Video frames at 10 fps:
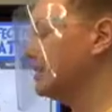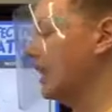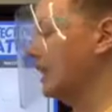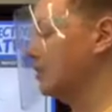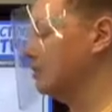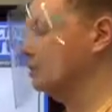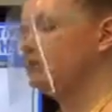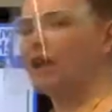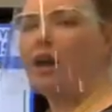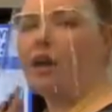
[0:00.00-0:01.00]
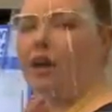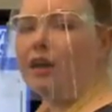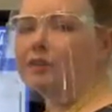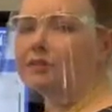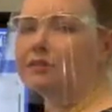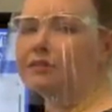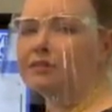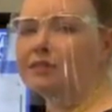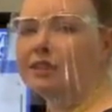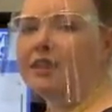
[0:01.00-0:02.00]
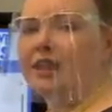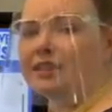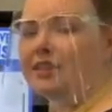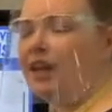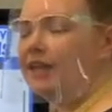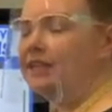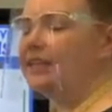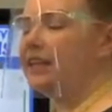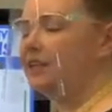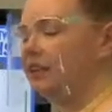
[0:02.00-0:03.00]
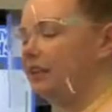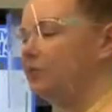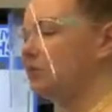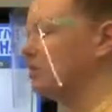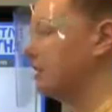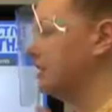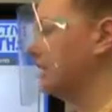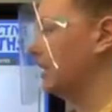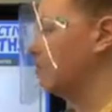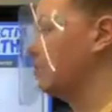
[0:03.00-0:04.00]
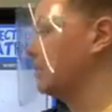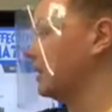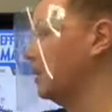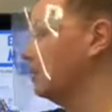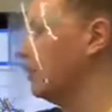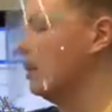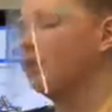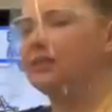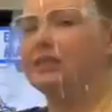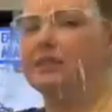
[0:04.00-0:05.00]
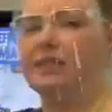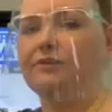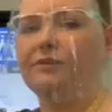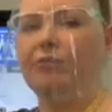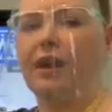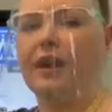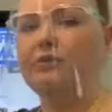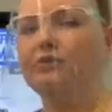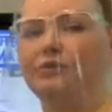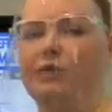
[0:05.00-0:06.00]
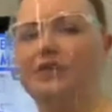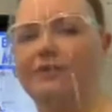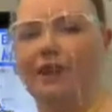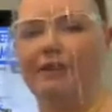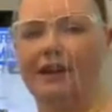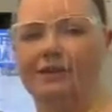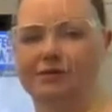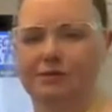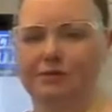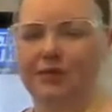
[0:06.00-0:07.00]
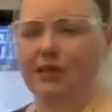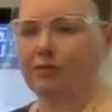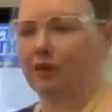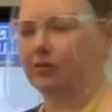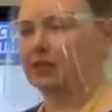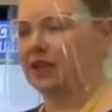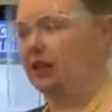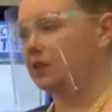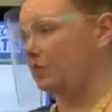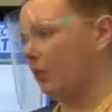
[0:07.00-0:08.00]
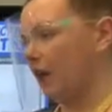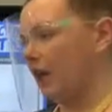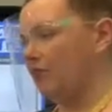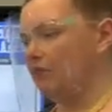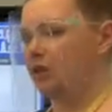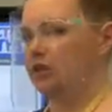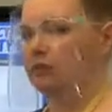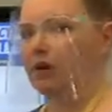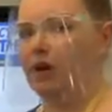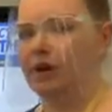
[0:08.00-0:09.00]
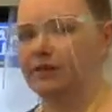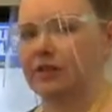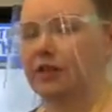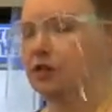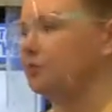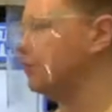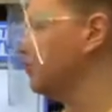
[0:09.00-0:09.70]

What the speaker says: angles are 90. They are equal to 90, and remember they are marked in a different way to the rest of our angles. They are marked with a square rather than part of a circle.